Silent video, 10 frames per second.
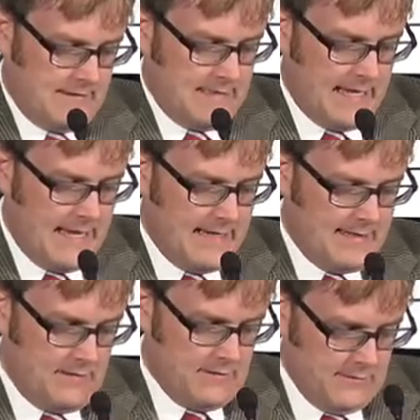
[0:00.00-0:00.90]
in
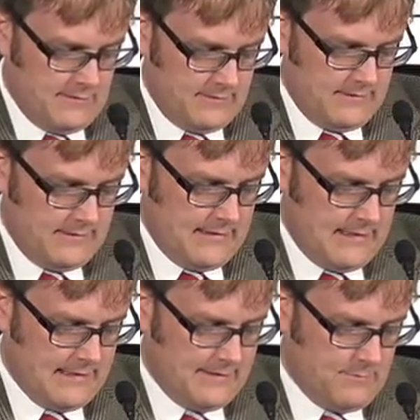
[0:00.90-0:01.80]
anger
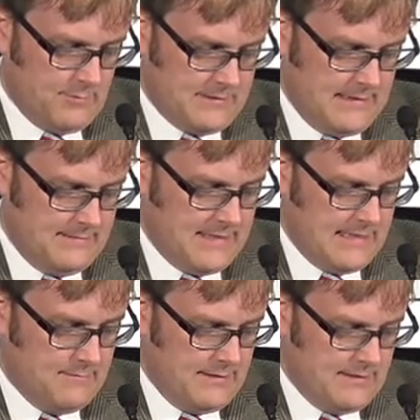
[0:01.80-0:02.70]
at their perceived
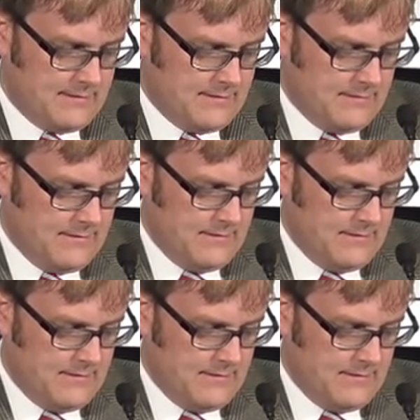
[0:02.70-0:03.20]
enemies.